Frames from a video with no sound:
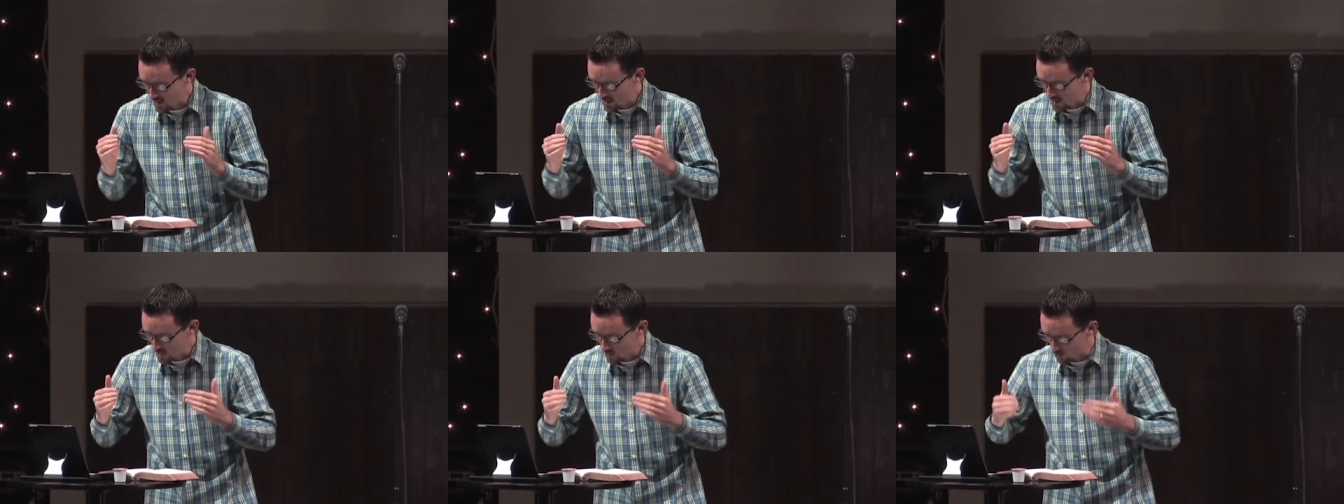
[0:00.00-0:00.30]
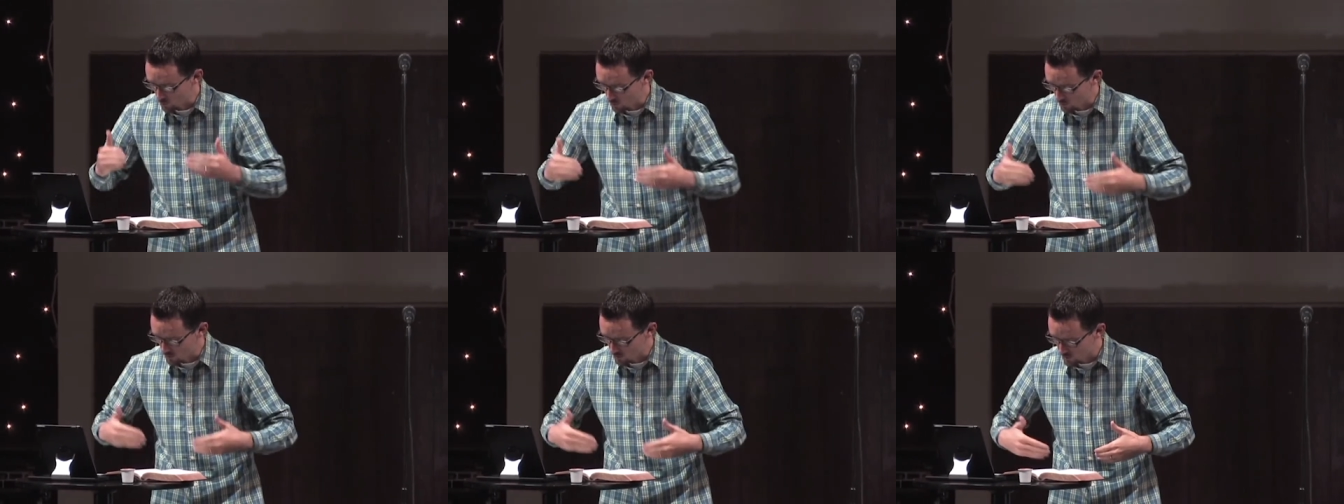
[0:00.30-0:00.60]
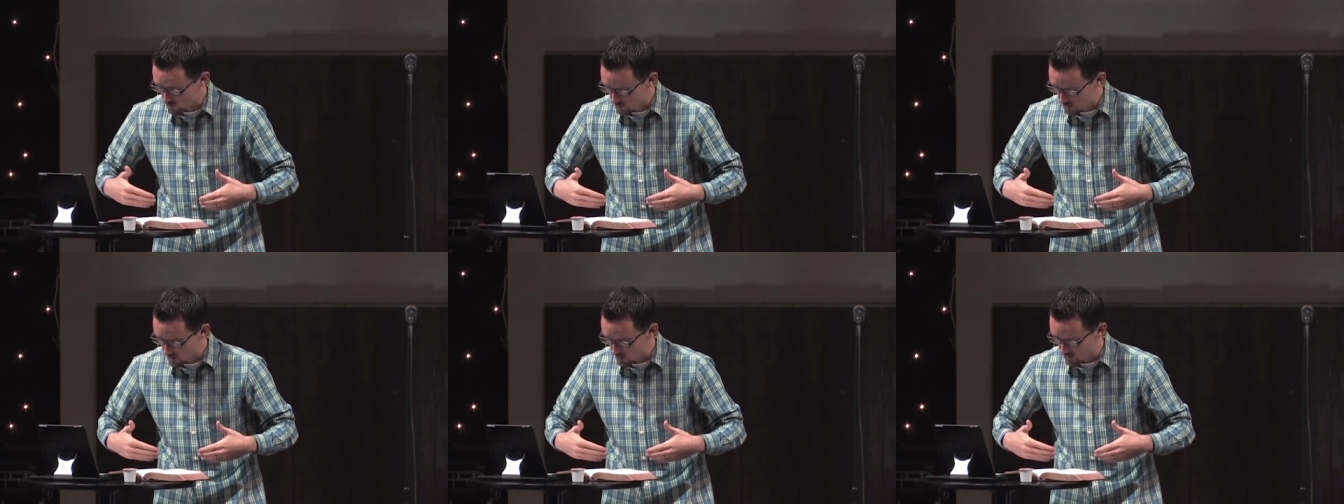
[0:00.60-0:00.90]
he'll
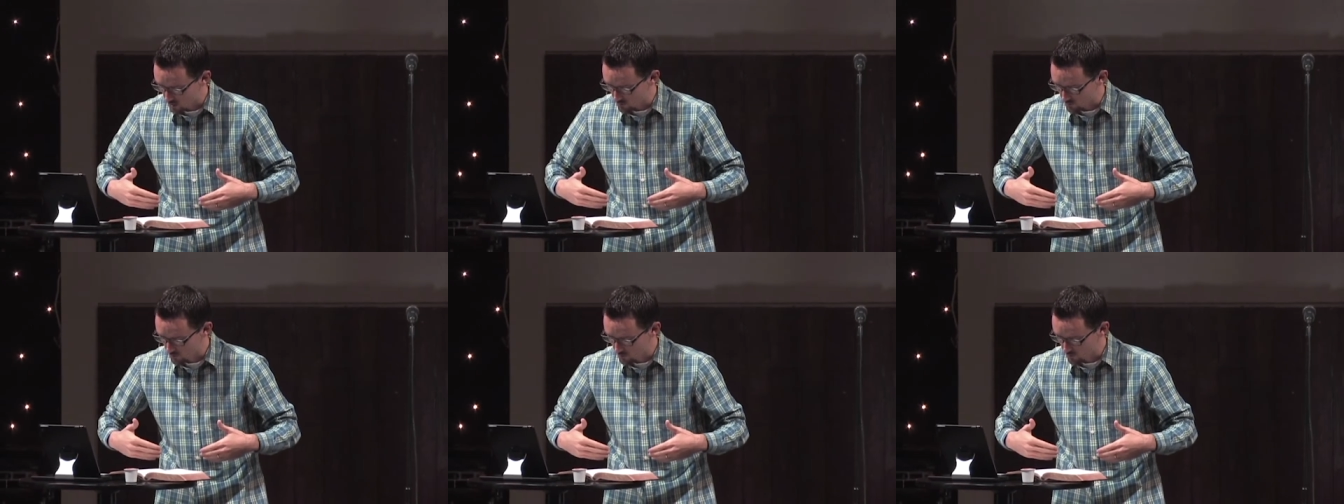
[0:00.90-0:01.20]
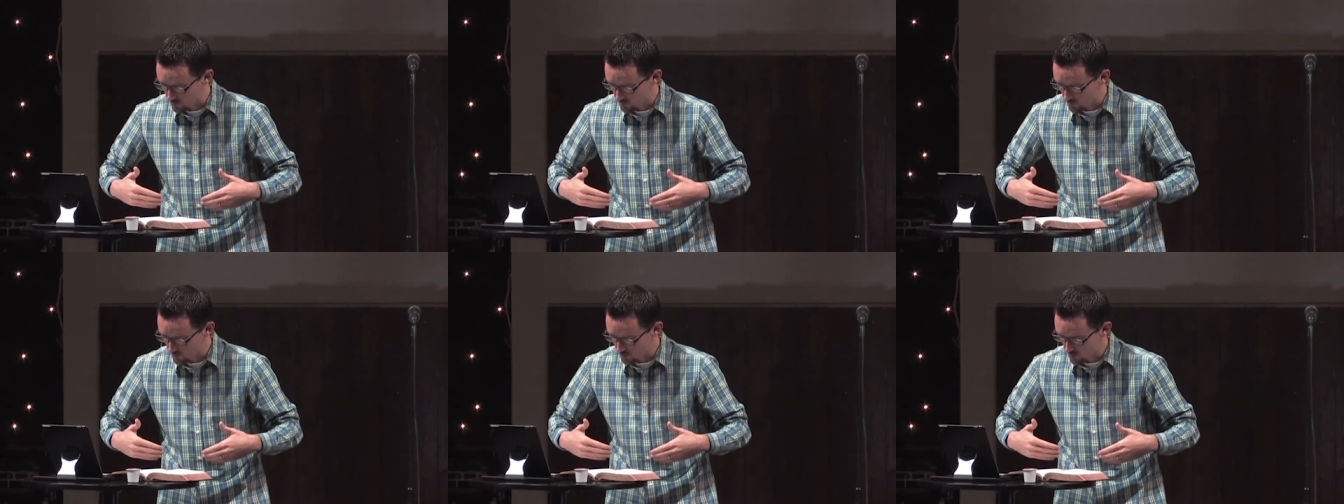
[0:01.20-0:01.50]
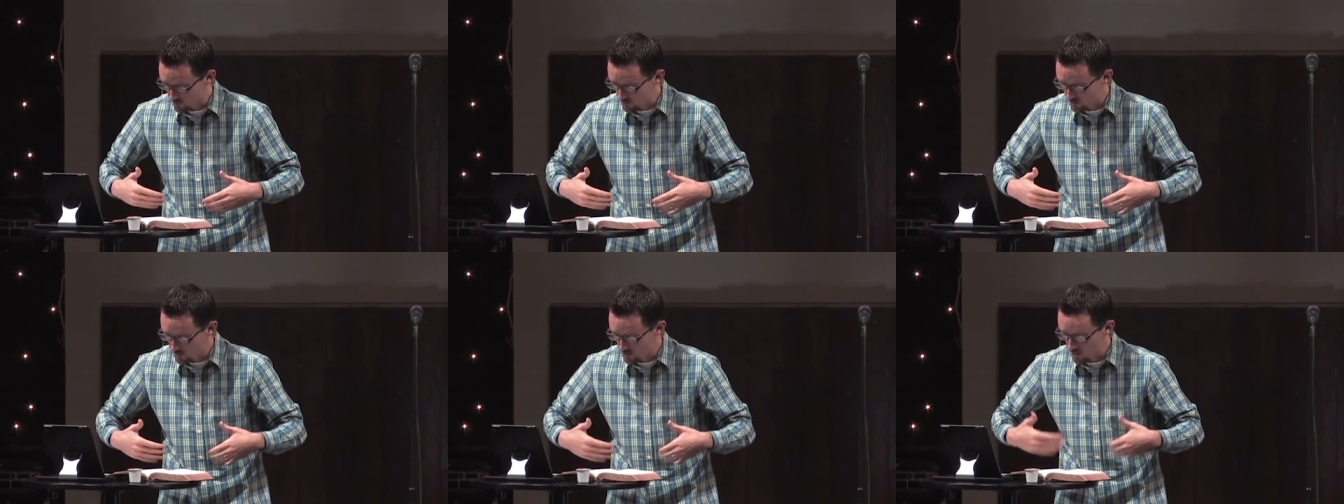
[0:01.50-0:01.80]
receive
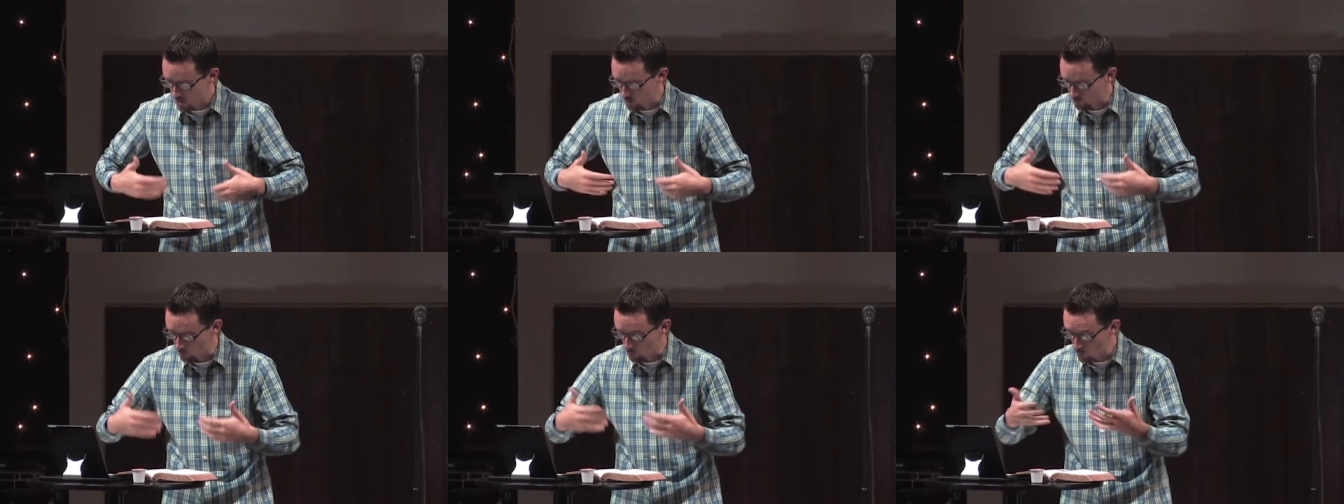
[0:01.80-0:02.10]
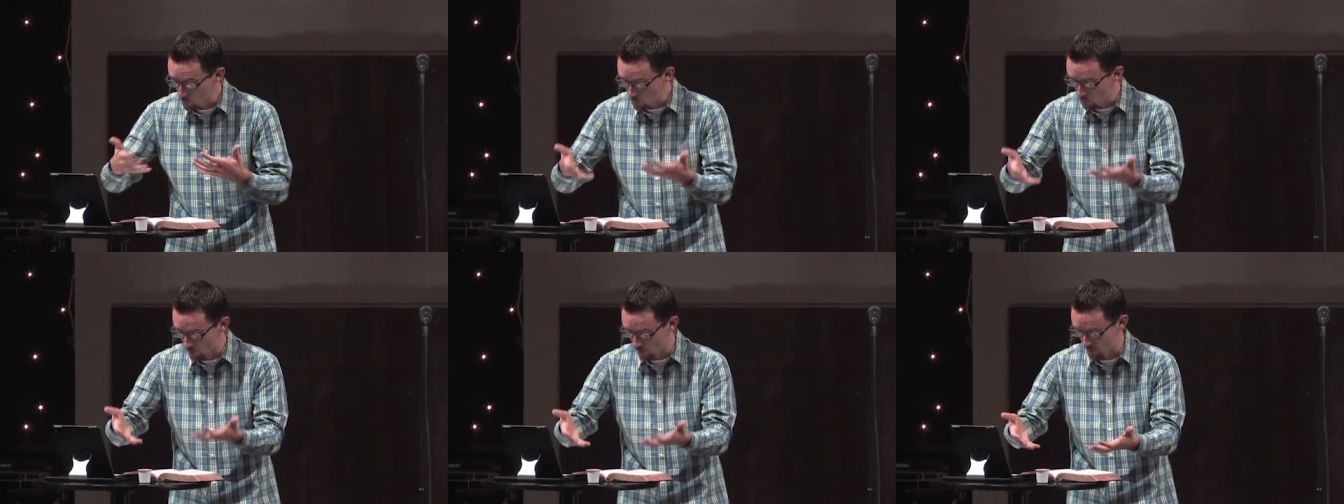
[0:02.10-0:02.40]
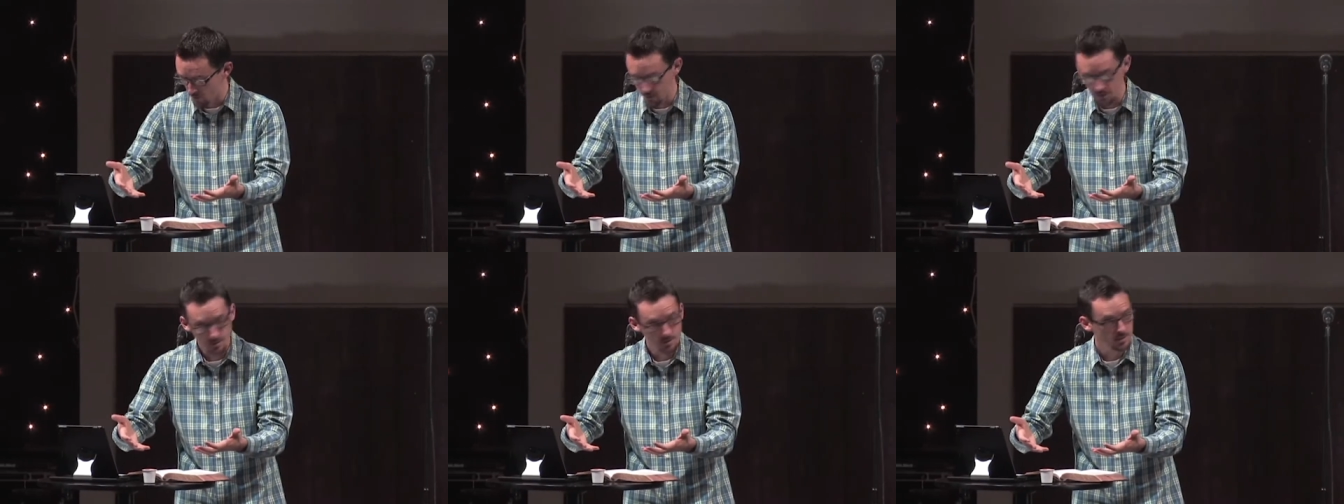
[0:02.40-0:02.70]
a
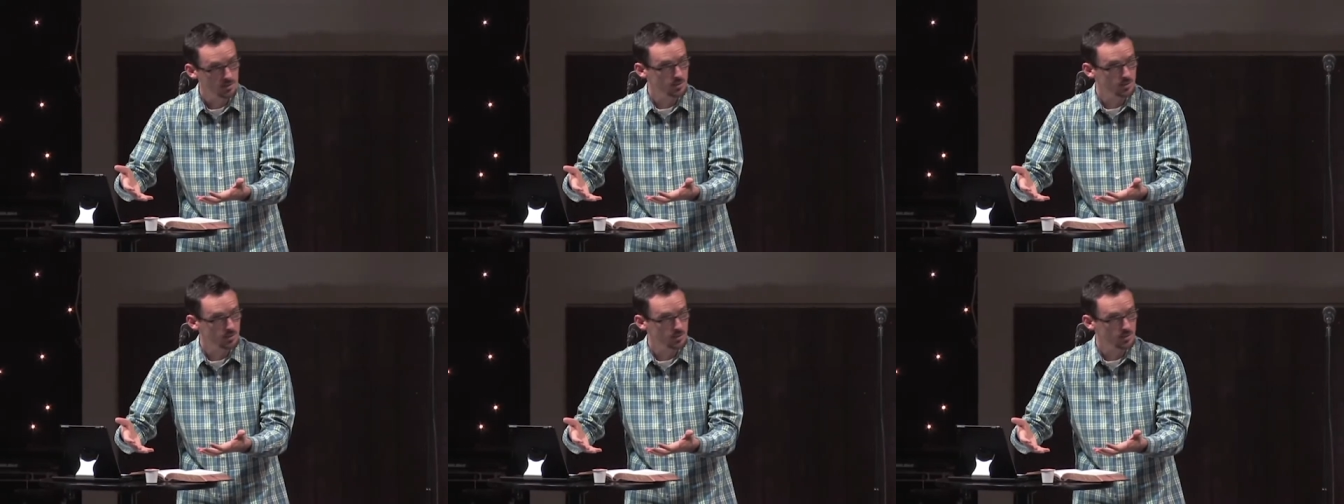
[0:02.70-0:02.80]
reward.